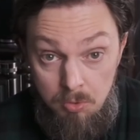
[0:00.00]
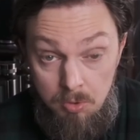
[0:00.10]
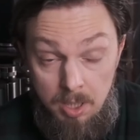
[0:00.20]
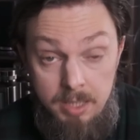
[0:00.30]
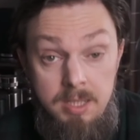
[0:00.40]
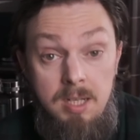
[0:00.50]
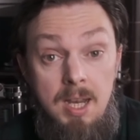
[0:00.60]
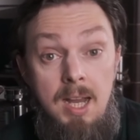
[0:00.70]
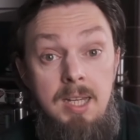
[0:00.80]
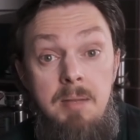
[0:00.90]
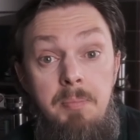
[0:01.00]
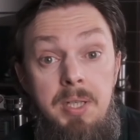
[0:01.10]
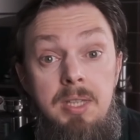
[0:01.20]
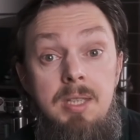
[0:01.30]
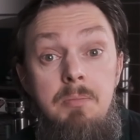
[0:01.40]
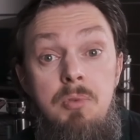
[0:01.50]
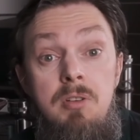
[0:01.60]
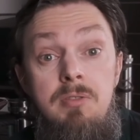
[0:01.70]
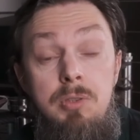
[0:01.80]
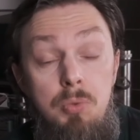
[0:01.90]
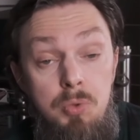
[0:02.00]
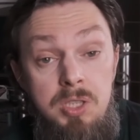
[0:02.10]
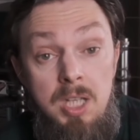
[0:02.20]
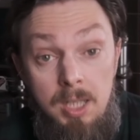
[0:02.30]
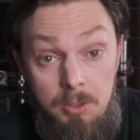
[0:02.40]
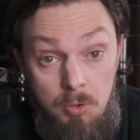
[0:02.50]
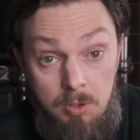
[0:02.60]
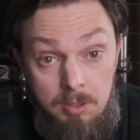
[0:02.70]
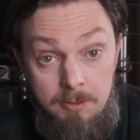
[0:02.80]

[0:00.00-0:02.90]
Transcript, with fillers: they are really having a dialogue in front of you.